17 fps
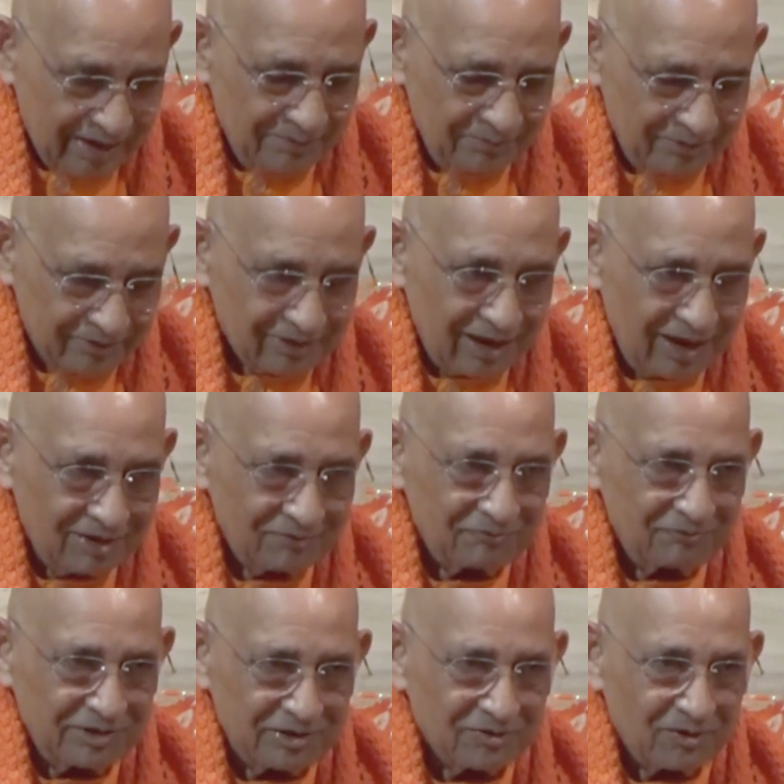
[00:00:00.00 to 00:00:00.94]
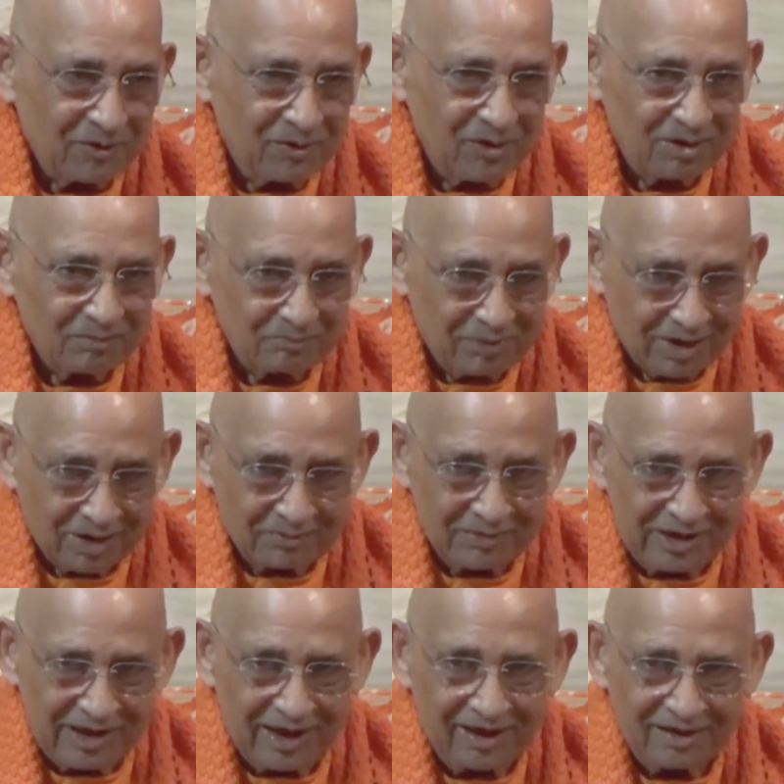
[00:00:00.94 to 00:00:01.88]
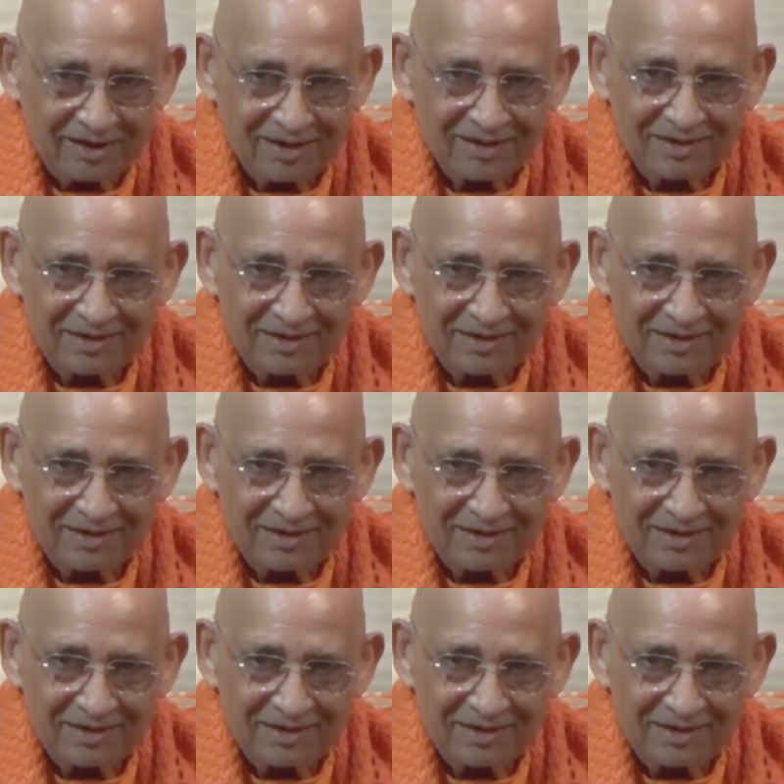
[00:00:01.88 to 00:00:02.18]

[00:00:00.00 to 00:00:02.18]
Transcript: himself, who is all permeating.